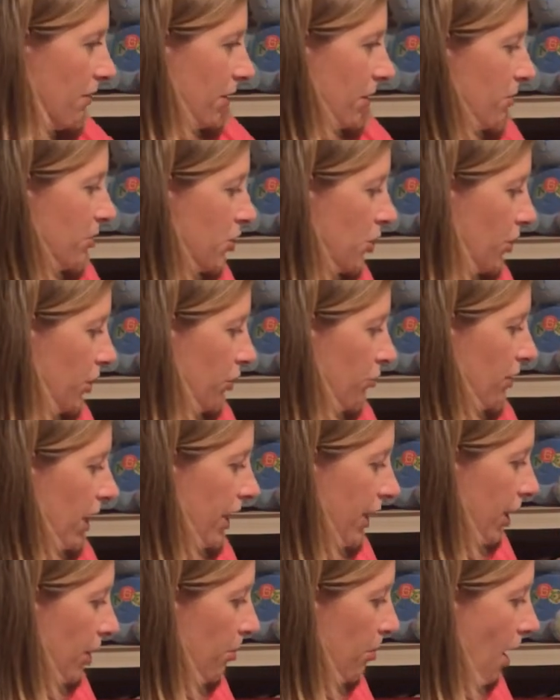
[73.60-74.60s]
of them shown in red
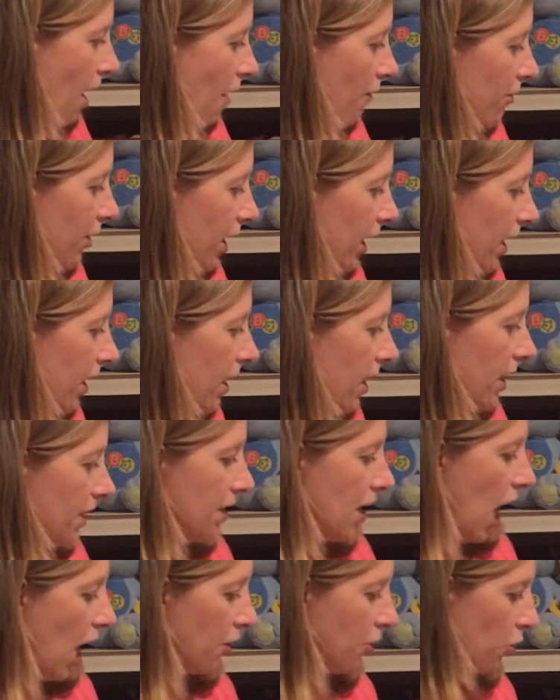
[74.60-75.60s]
here: poverty,
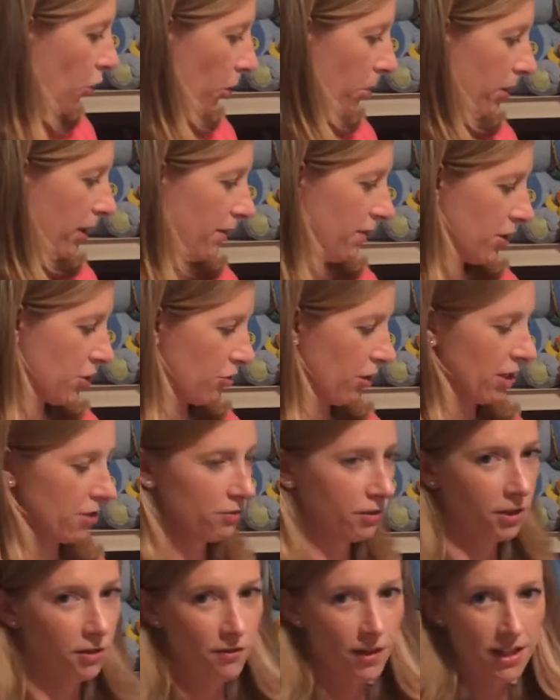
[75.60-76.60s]
non-normative
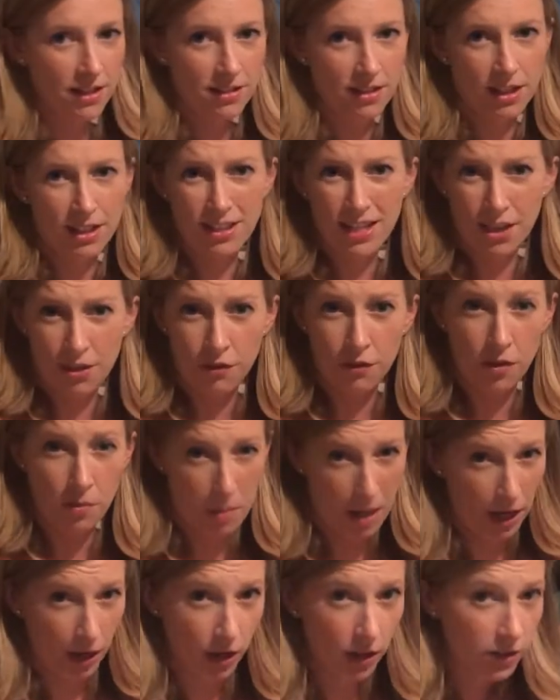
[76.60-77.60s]
stressful events like death of a
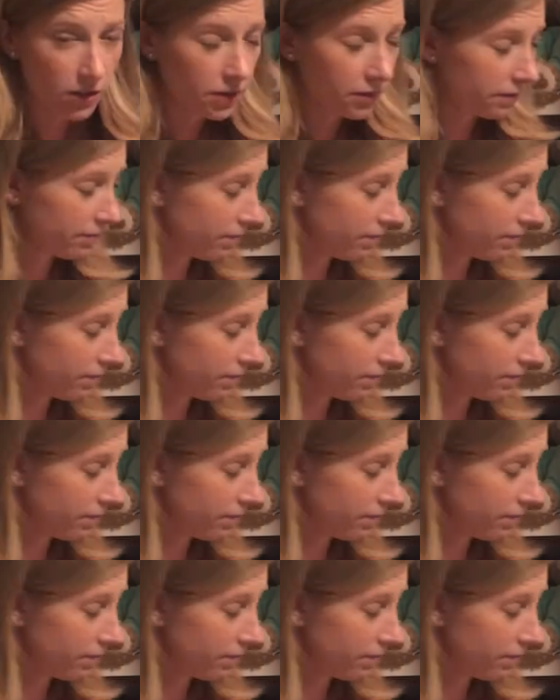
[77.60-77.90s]
parent,